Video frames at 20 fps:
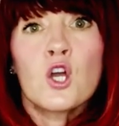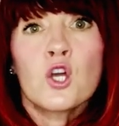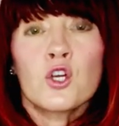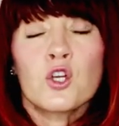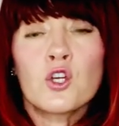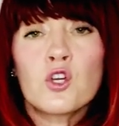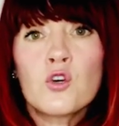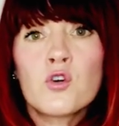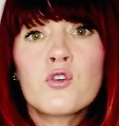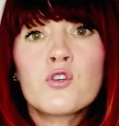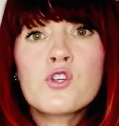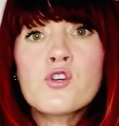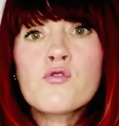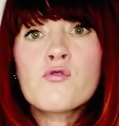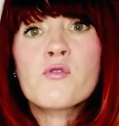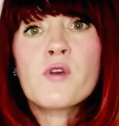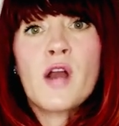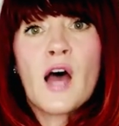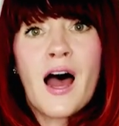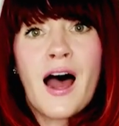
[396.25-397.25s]
you
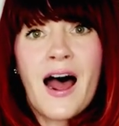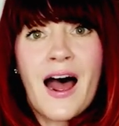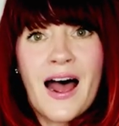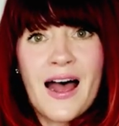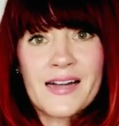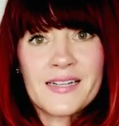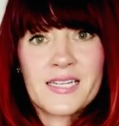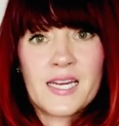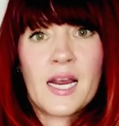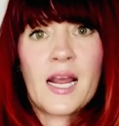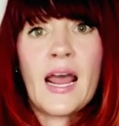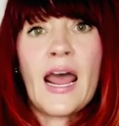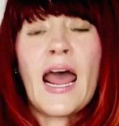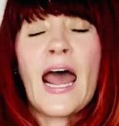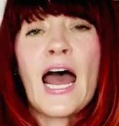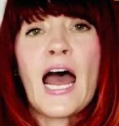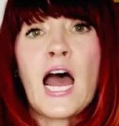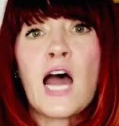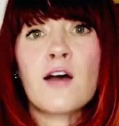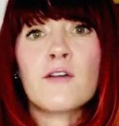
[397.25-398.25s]
do not
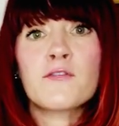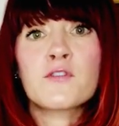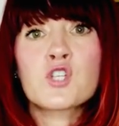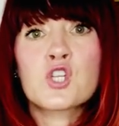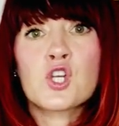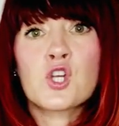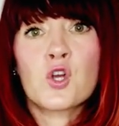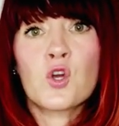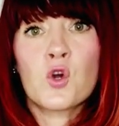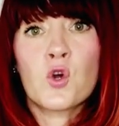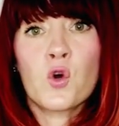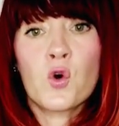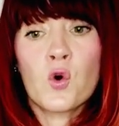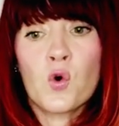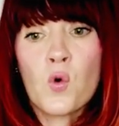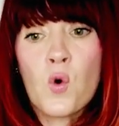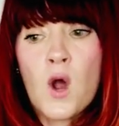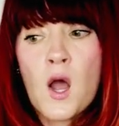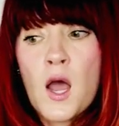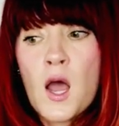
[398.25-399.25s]
have
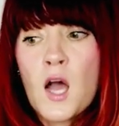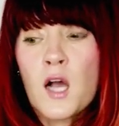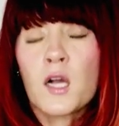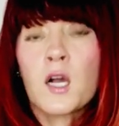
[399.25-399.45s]
to